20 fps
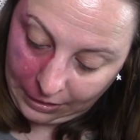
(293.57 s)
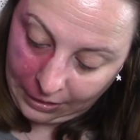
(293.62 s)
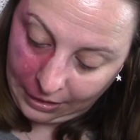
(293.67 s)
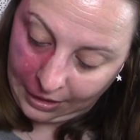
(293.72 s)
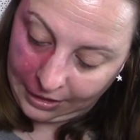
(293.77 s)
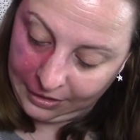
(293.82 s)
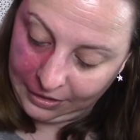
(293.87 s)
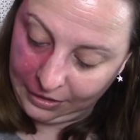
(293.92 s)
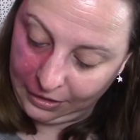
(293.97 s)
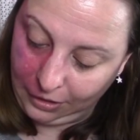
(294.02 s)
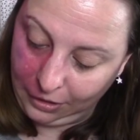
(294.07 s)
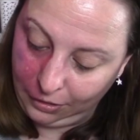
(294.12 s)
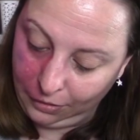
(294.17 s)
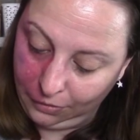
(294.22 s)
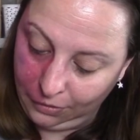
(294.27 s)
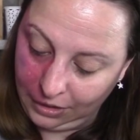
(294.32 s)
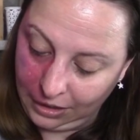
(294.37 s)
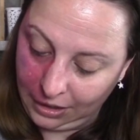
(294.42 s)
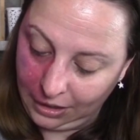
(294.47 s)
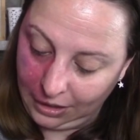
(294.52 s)
As
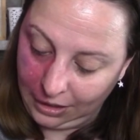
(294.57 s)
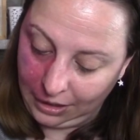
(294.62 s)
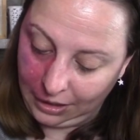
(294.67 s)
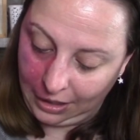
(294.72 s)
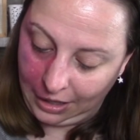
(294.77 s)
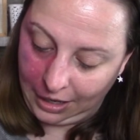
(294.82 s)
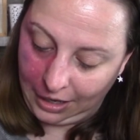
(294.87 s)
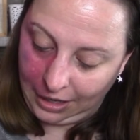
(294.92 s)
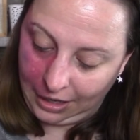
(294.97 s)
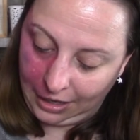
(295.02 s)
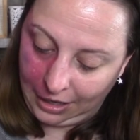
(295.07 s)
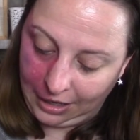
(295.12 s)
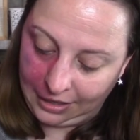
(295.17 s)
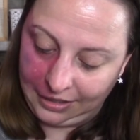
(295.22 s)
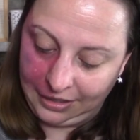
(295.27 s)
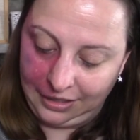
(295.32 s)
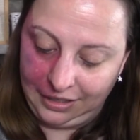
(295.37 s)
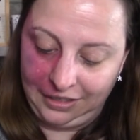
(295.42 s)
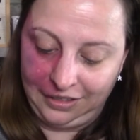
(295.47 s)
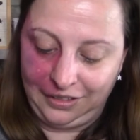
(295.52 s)
cute
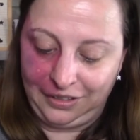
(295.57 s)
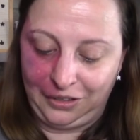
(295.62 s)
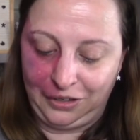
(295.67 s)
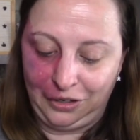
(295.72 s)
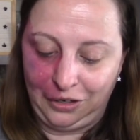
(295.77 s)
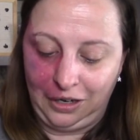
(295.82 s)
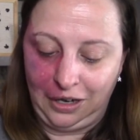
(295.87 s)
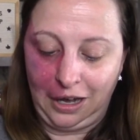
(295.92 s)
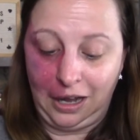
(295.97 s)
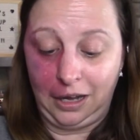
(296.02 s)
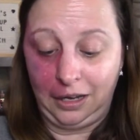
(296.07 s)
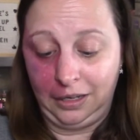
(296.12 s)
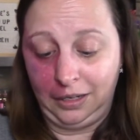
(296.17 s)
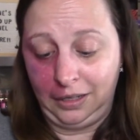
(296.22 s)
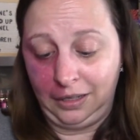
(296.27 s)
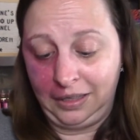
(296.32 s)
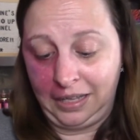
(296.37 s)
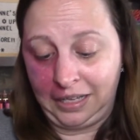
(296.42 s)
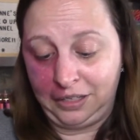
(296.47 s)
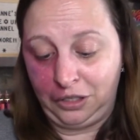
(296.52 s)
as it is good. Uh,
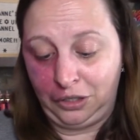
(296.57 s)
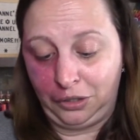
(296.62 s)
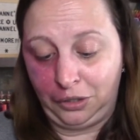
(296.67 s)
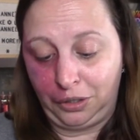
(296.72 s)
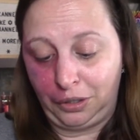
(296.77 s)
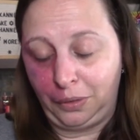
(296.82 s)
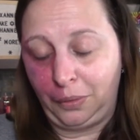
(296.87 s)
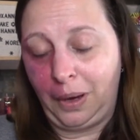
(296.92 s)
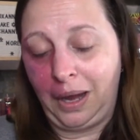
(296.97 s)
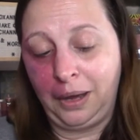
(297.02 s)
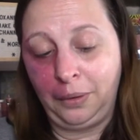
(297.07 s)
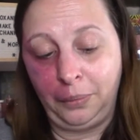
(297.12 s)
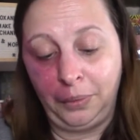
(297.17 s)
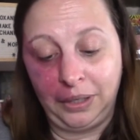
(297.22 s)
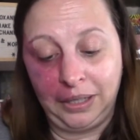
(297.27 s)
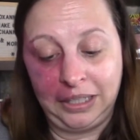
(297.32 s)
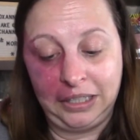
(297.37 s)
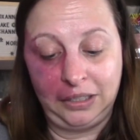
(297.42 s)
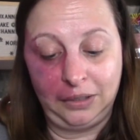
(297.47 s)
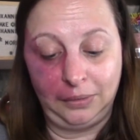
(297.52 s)
that's true. I
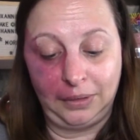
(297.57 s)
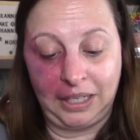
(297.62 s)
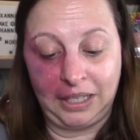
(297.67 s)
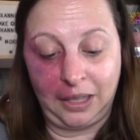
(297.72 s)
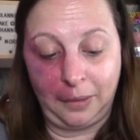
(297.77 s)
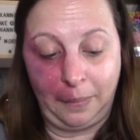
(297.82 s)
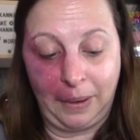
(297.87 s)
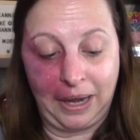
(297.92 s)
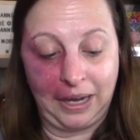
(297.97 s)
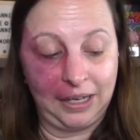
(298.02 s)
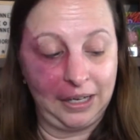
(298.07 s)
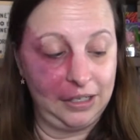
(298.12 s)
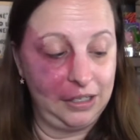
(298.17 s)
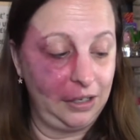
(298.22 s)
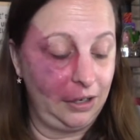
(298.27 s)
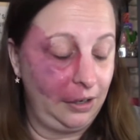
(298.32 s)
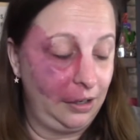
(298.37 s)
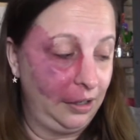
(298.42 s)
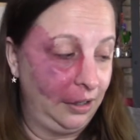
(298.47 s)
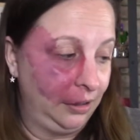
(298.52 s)
really do like the
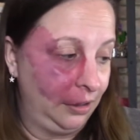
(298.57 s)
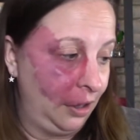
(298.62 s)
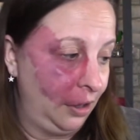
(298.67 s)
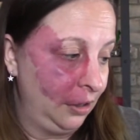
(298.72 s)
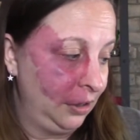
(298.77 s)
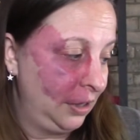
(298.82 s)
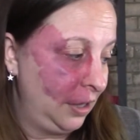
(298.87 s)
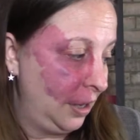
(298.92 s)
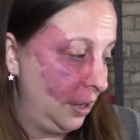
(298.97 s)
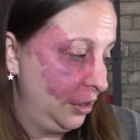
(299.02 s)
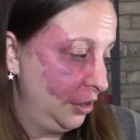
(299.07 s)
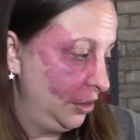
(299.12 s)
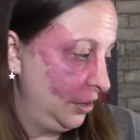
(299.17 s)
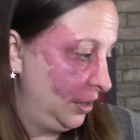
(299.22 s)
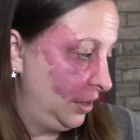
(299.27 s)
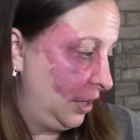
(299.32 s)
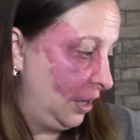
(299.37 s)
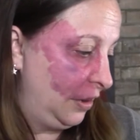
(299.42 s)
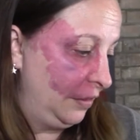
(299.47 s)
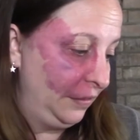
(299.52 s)
packaging on, on Kaja
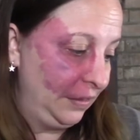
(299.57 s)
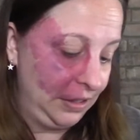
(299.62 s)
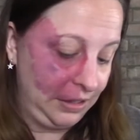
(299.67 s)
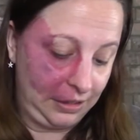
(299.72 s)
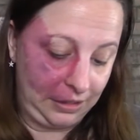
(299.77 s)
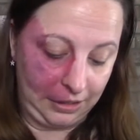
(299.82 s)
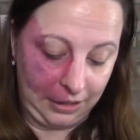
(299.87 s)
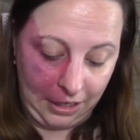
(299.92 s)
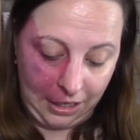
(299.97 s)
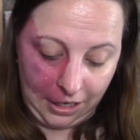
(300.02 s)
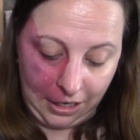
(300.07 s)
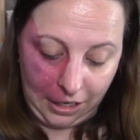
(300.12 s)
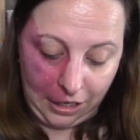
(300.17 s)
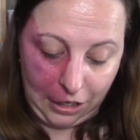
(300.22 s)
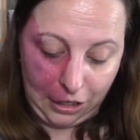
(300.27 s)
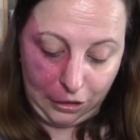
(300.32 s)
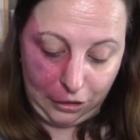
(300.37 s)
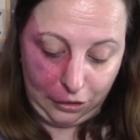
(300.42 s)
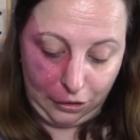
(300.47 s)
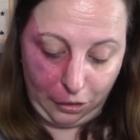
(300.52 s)
stuff. It's
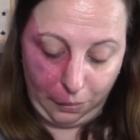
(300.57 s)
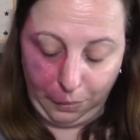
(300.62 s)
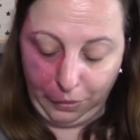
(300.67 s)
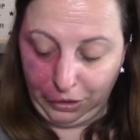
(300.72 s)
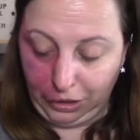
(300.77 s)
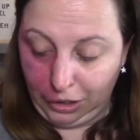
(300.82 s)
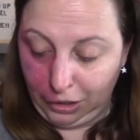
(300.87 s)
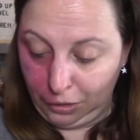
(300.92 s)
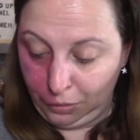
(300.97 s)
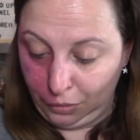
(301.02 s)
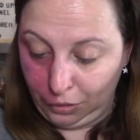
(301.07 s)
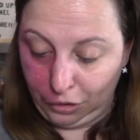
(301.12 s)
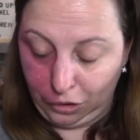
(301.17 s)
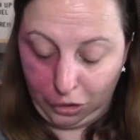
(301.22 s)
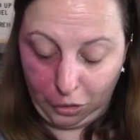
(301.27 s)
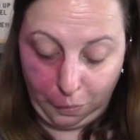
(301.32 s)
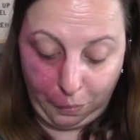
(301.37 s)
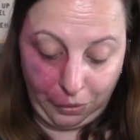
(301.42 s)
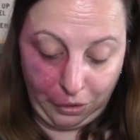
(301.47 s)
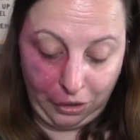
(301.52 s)
super cute,
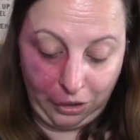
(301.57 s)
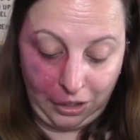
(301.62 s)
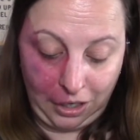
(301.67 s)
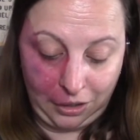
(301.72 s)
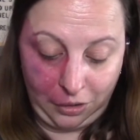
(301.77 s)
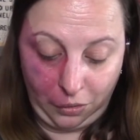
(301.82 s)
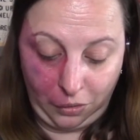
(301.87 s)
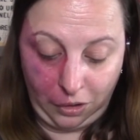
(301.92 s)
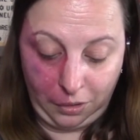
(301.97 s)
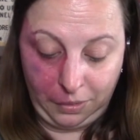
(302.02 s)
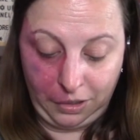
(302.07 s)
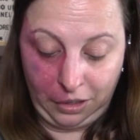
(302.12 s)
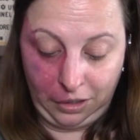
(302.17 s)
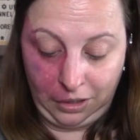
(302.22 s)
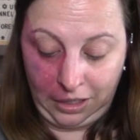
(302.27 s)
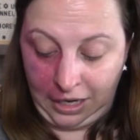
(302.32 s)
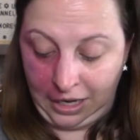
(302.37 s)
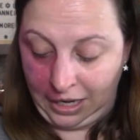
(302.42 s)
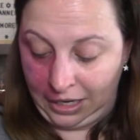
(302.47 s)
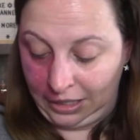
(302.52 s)
super
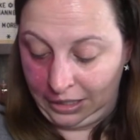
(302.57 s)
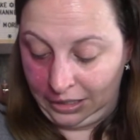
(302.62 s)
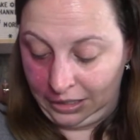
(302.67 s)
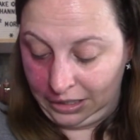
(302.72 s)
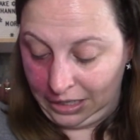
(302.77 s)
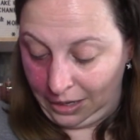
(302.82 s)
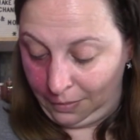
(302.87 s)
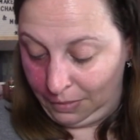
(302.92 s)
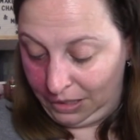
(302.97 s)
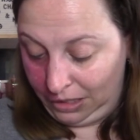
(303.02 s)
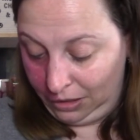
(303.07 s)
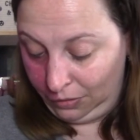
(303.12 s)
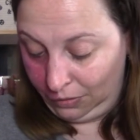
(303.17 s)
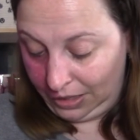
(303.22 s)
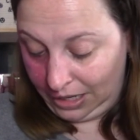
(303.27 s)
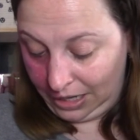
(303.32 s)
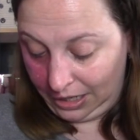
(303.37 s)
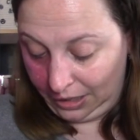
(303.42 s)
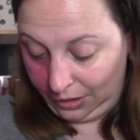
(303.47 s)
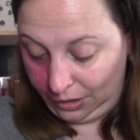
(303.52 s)
adorable, and I mean, you
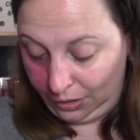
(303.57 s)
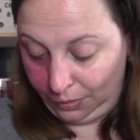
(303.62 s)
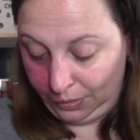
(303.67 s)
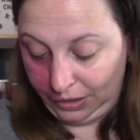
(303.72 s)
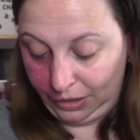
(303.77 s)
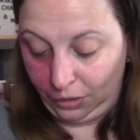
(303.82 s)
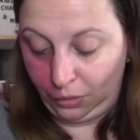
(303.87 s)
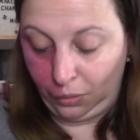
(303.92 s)
can't really